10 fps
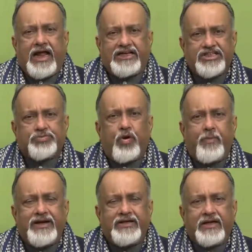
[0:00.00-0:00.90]
At this
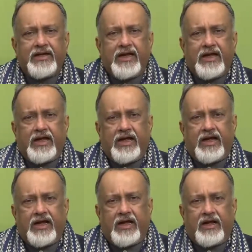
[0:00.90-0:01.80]
moment,
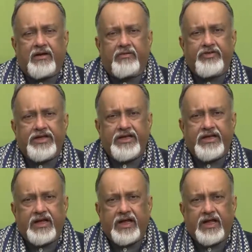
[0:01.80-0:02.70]
we